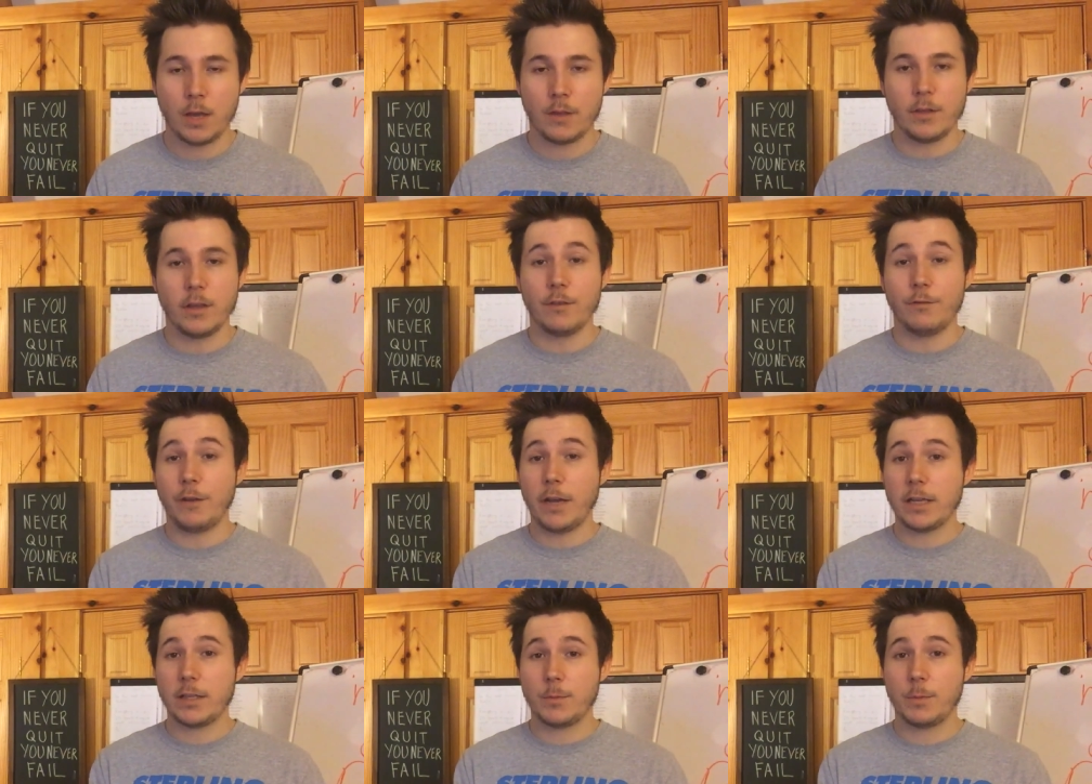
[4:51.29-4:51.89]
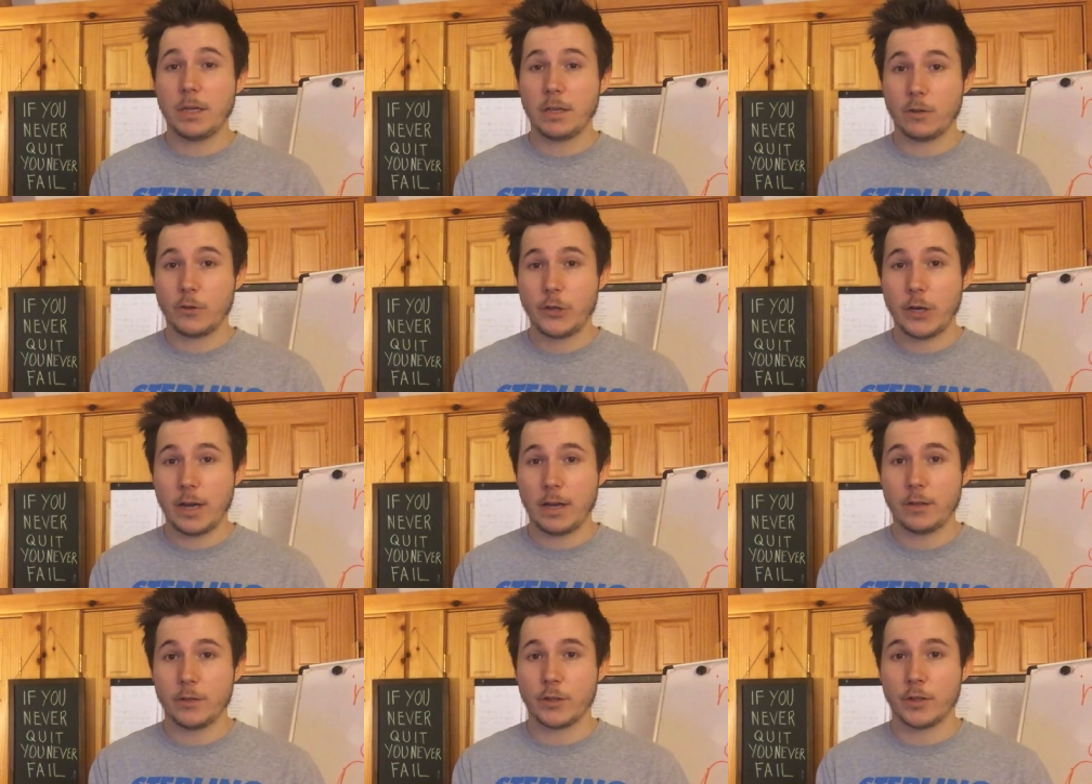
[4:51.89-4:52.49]
the advanced beginner
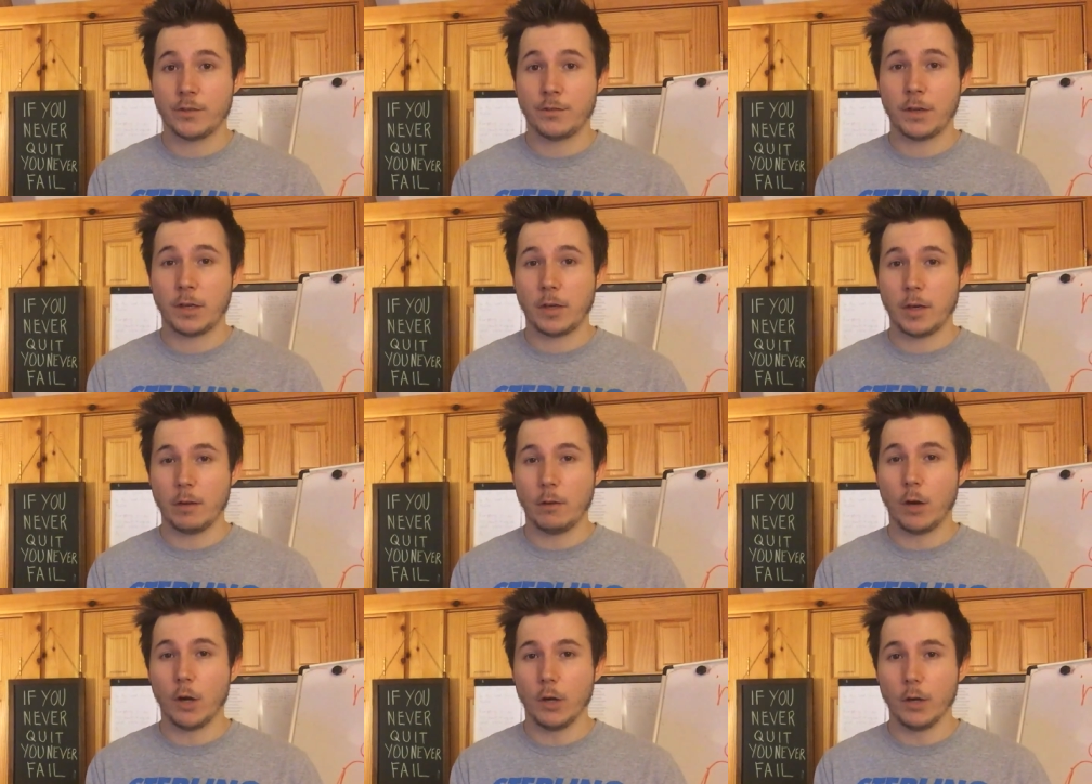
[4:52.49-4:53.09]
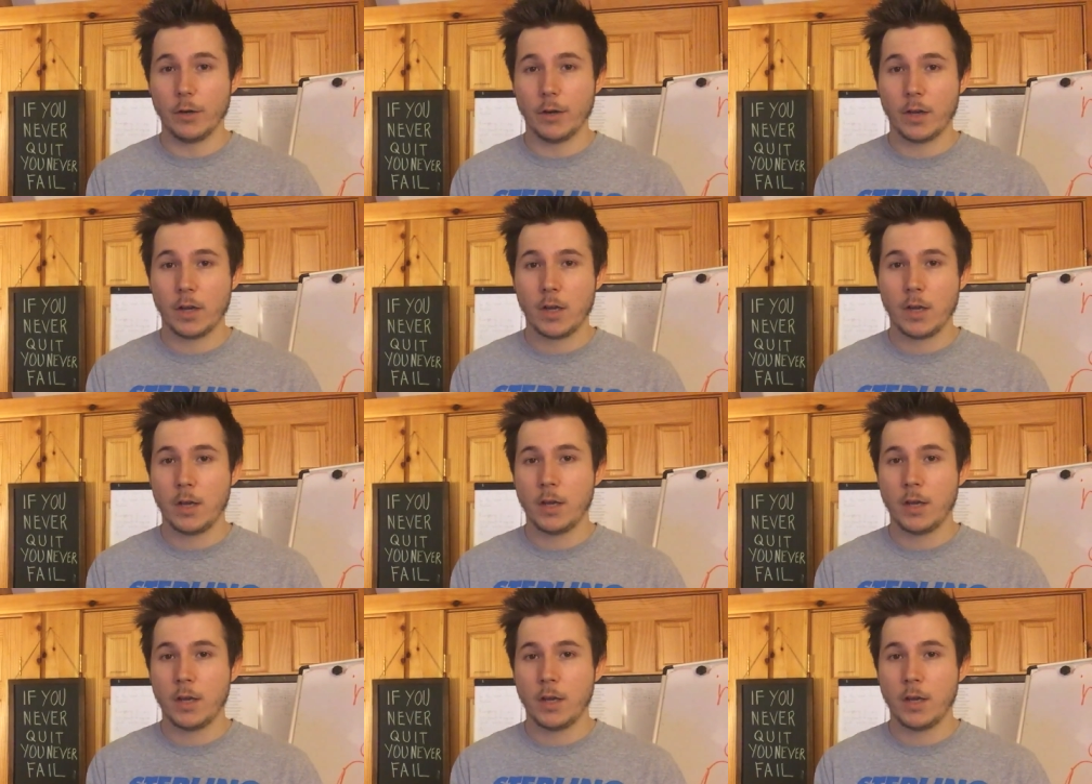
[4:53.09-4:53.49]
challenge is very hard